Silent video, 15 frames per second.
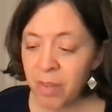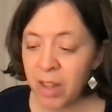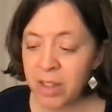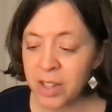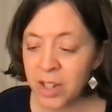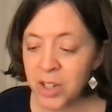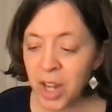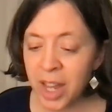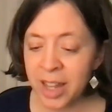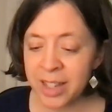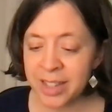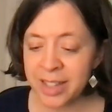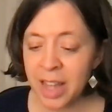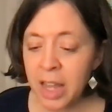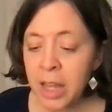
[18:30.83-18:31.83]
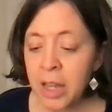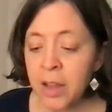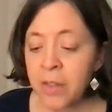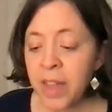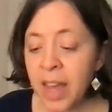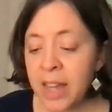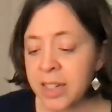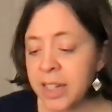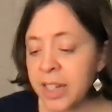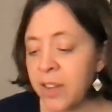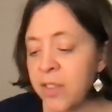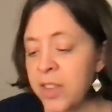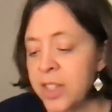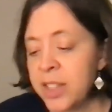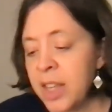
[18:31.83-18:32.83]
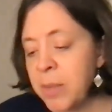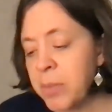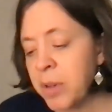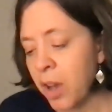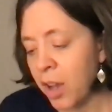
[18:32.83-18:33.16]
such as that if the same